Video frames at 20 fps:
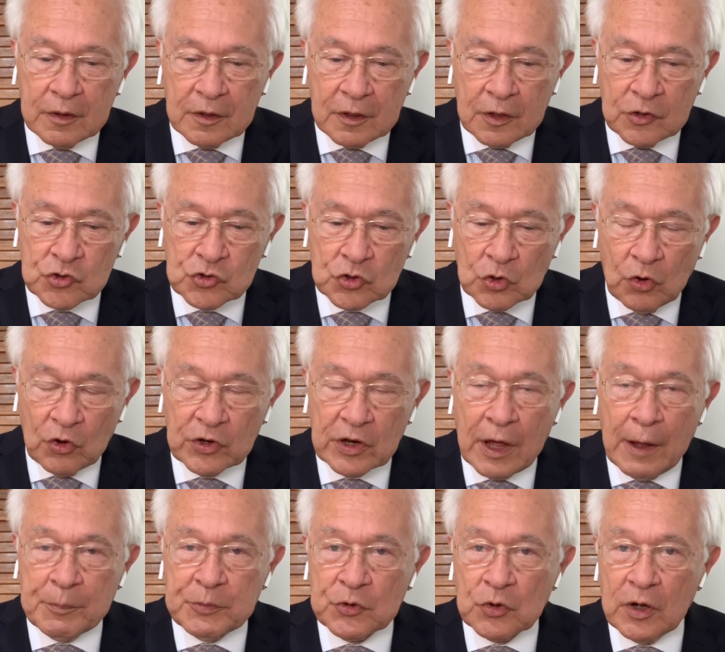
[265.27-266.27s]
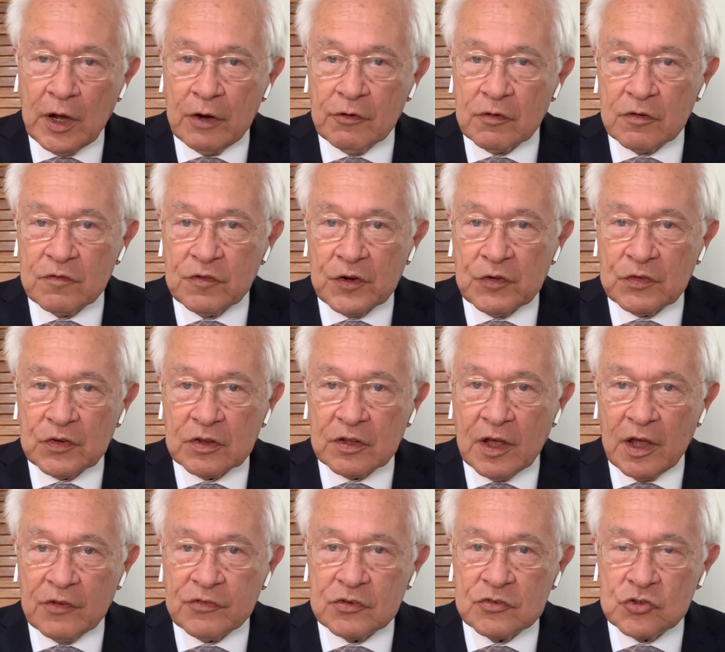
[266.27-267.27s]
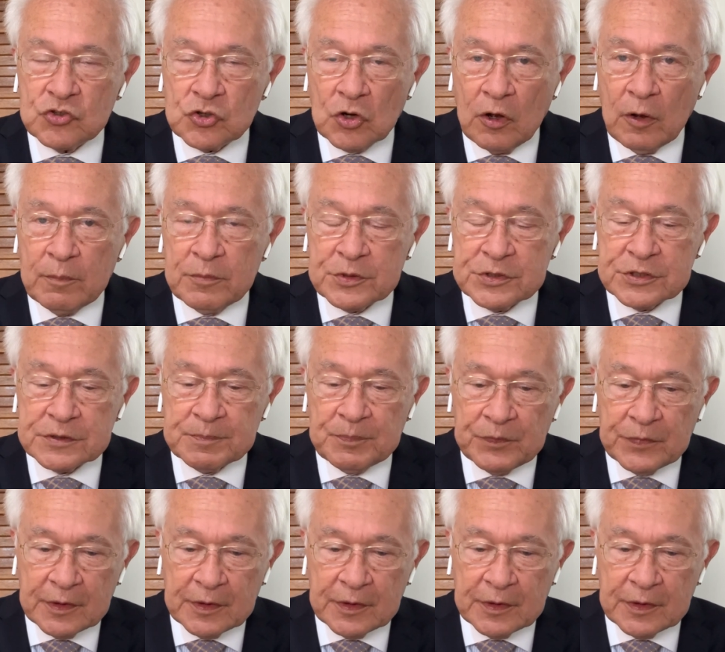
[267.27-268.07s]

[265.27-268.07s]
It's thought up to 150,000 jobs